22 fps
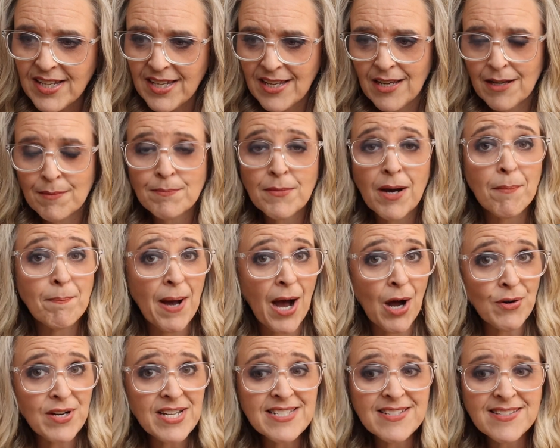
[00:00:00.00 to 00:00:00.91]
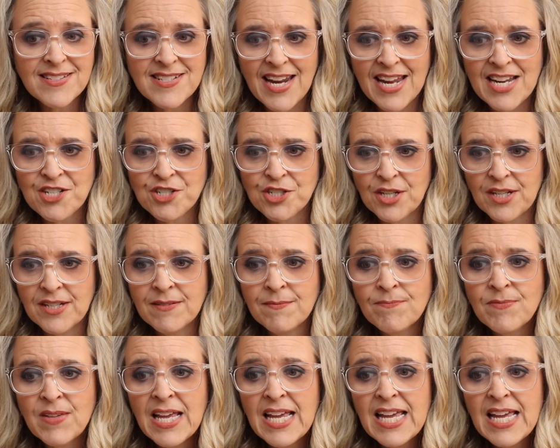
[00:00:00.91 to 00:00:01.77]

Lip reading: him about his station,